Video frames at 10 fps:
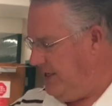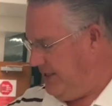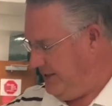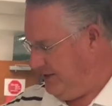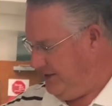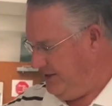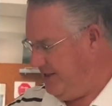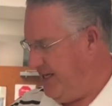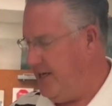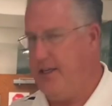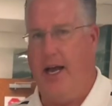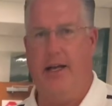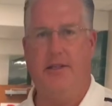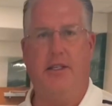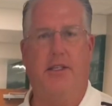
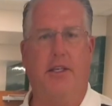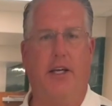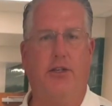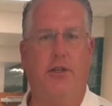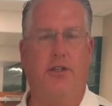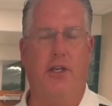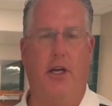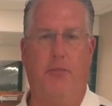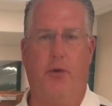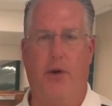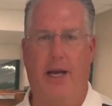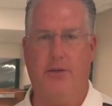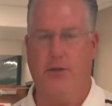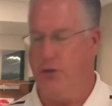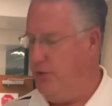sanitizing stations set up throughout
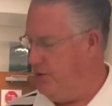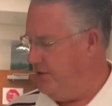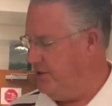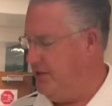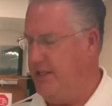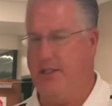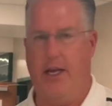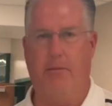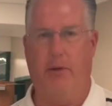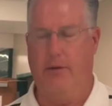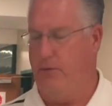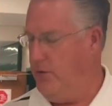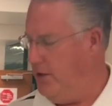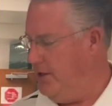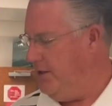the school. This is an example of
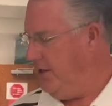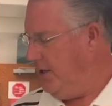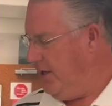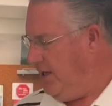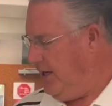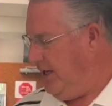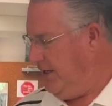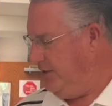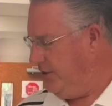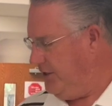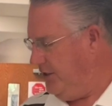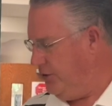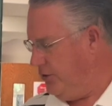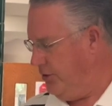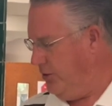one.
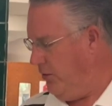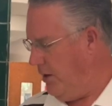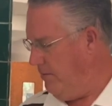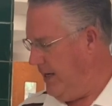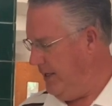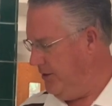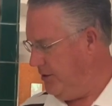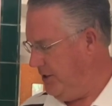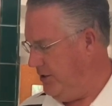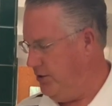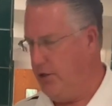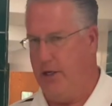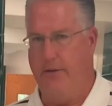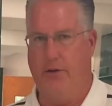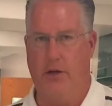You'll walk by and your teacher will
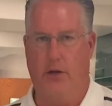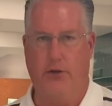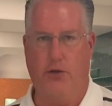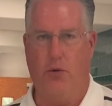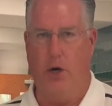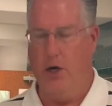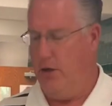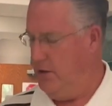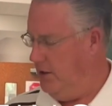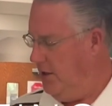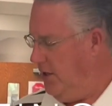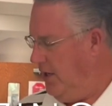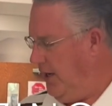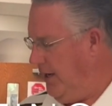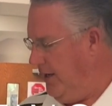give you a little squirt.
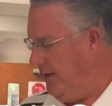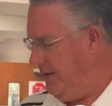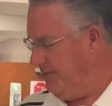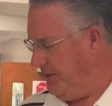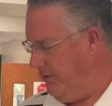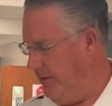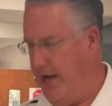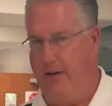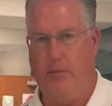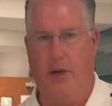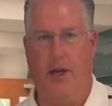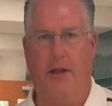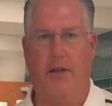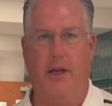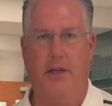And we have plenty
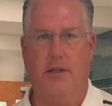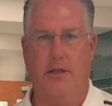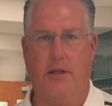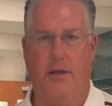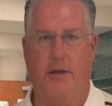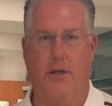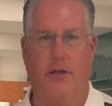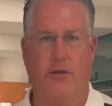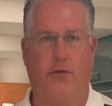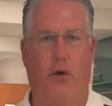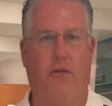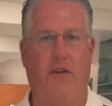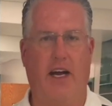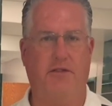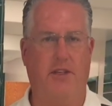of this. There's 4 or
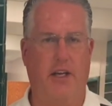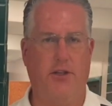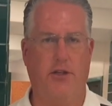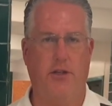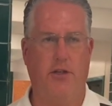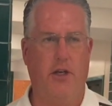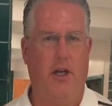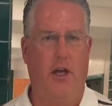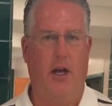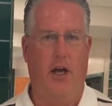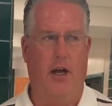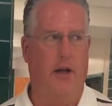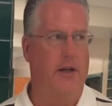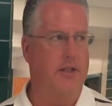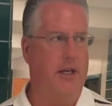5 stations
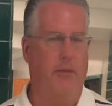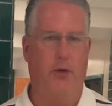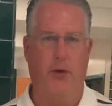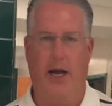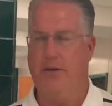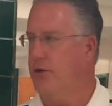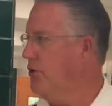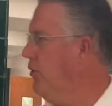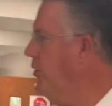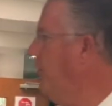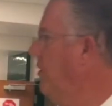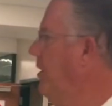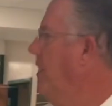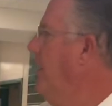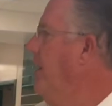set up throughout the school.
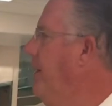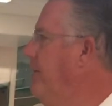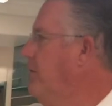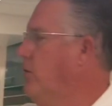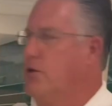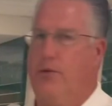Then, of course, we